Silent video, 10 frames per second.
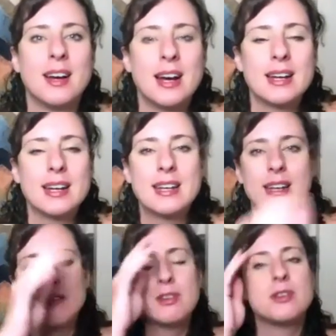And again,
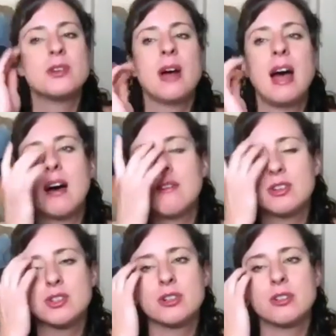if you do have a
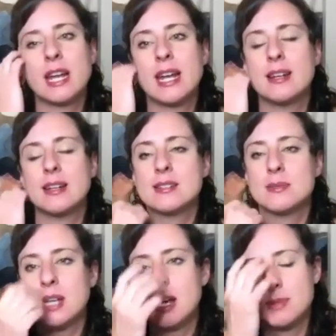journal handy,
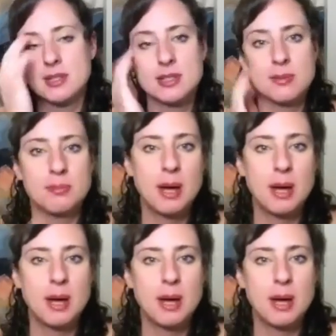sometimes it's